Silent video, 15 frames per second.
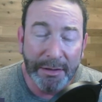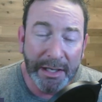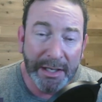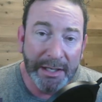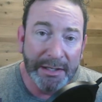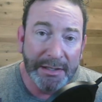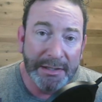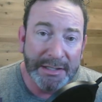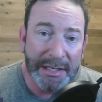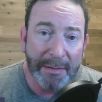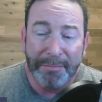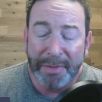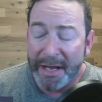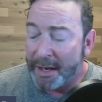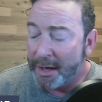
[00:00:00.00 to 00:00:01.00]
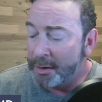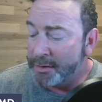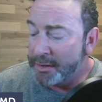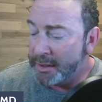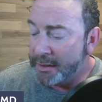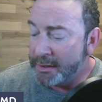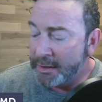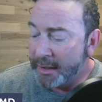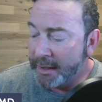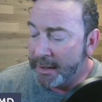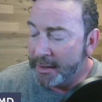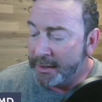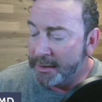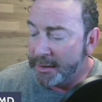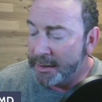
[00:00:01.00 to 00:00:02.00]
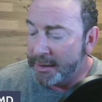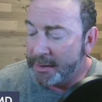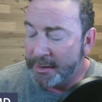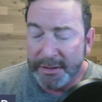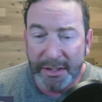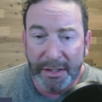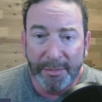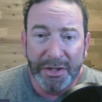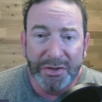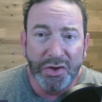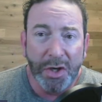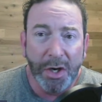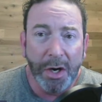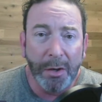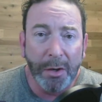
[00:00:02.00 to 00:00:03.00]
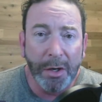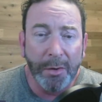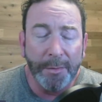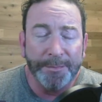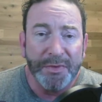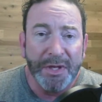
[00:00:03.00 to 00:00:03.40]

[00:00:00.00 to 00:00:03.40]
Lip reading: and Zepbound and Mounjaro,